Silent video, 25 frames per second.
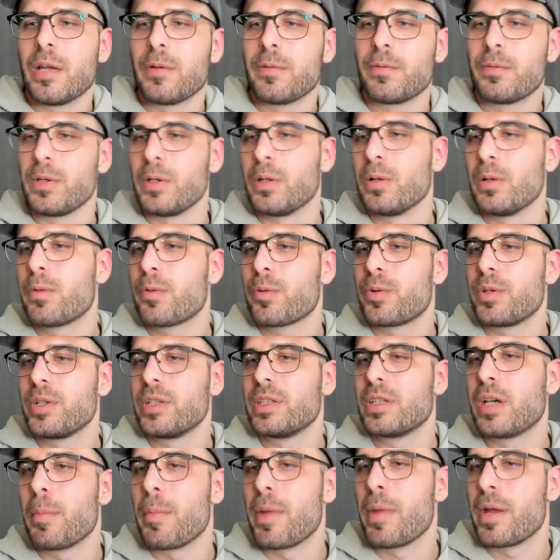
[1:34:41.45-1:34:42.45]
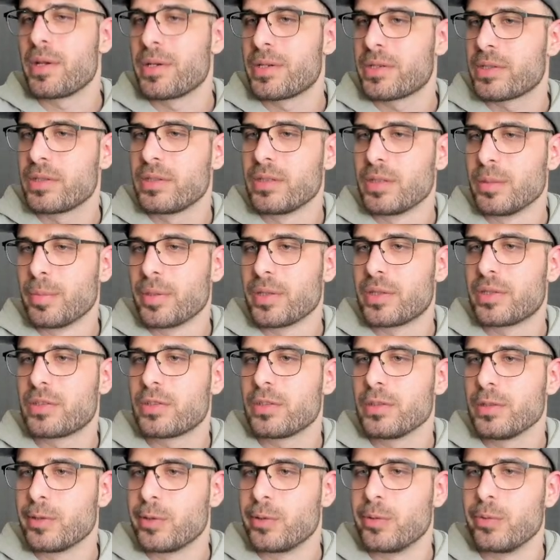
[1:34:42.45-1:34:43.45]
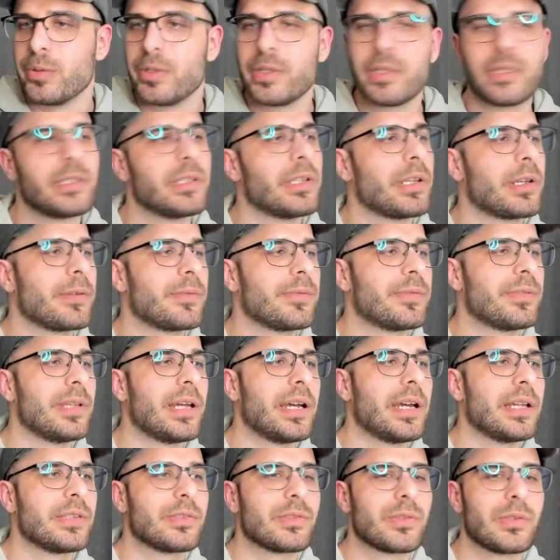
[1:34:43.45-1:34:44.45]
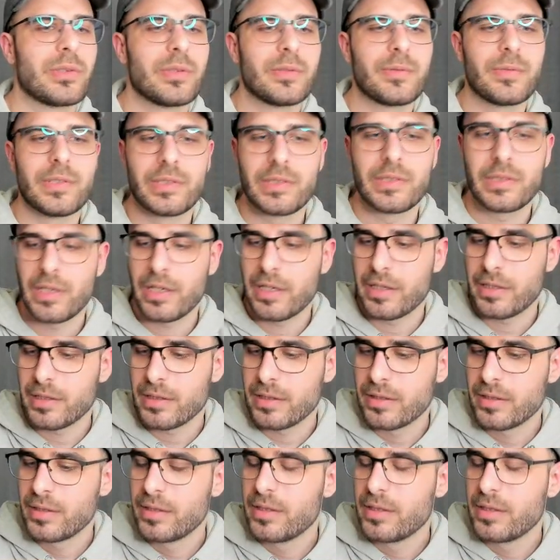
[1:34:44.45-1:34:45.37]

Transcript: feel three-dimensional, but still doing it on a flat surface, kind of.